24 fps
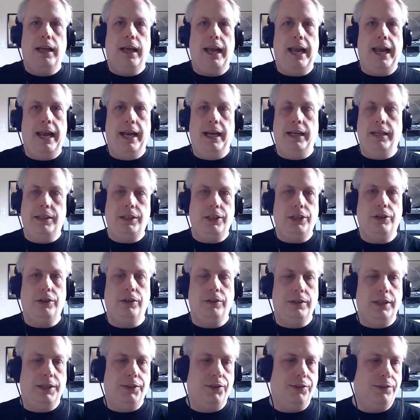And you
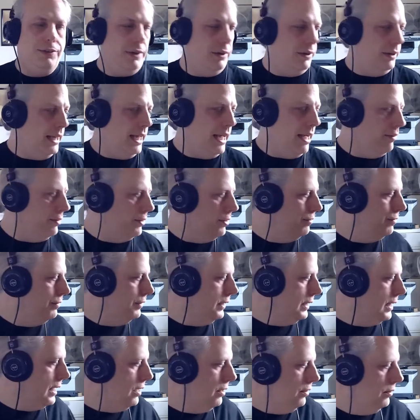don't necessarily have to
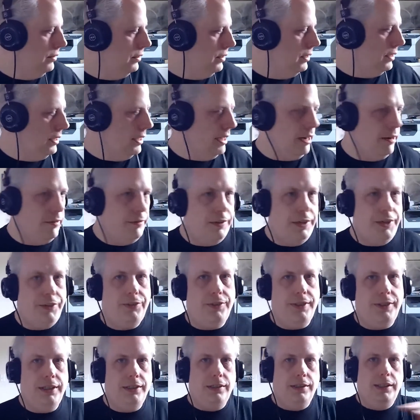fill out every
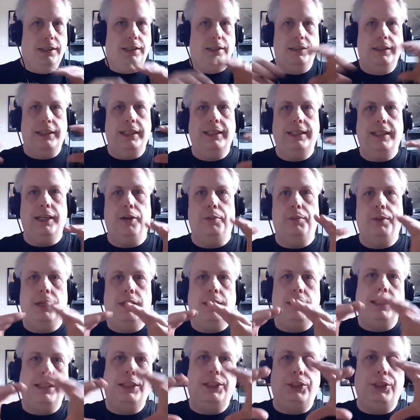single little detail, but at
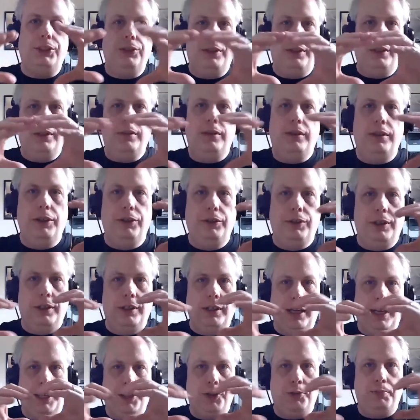least you can you can
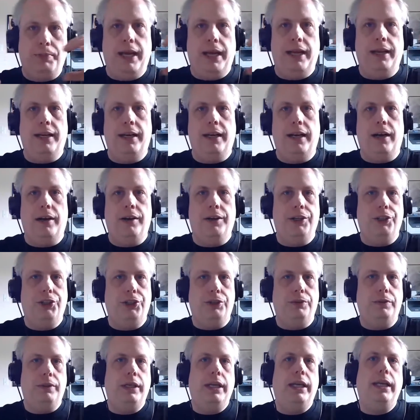expand it out as you
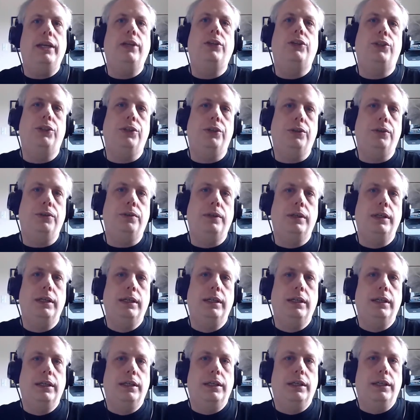need to,
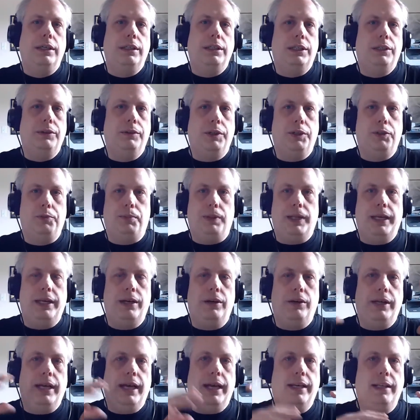to explain.
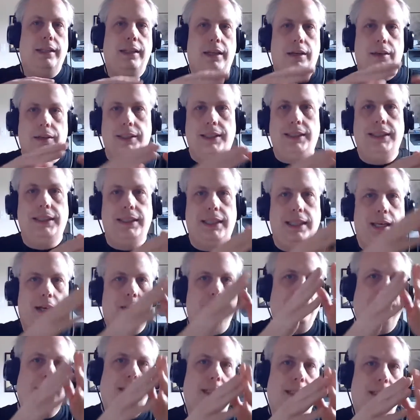Okay, you know this is the
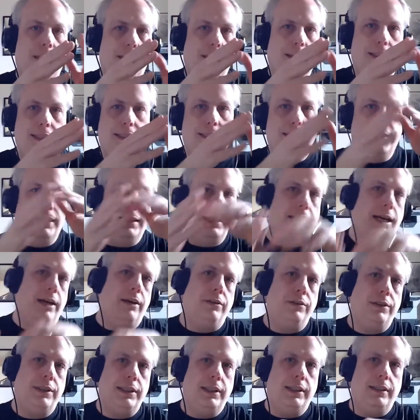uptick, this is a
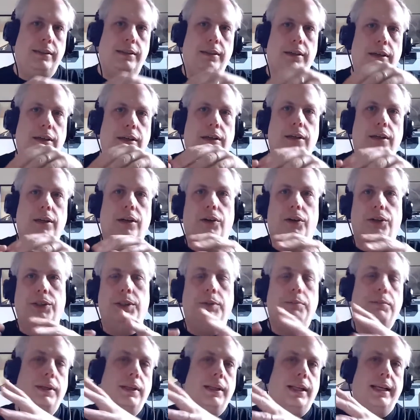downtick or
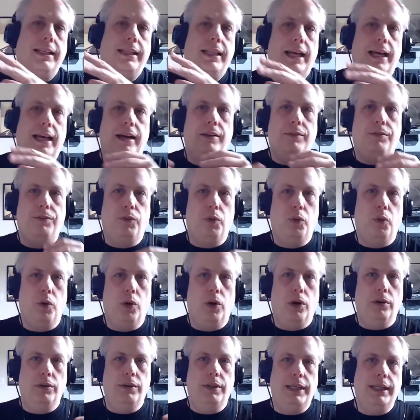something like that
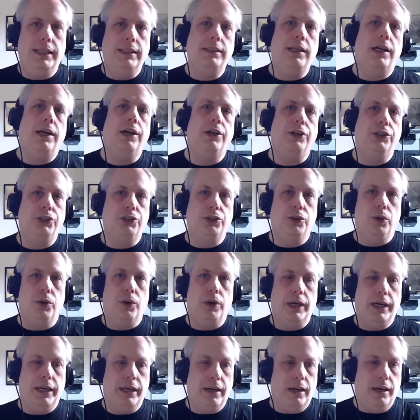for the entire
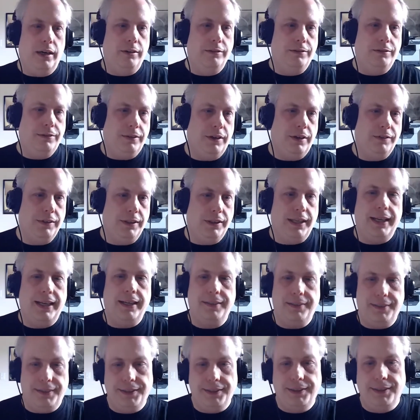story of of
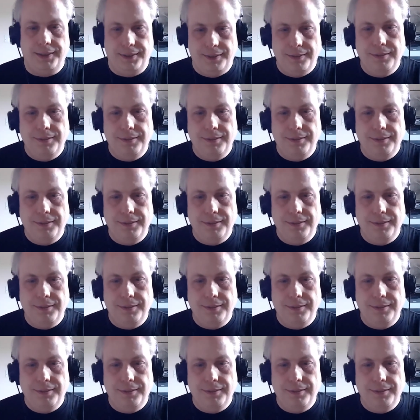Atlantis.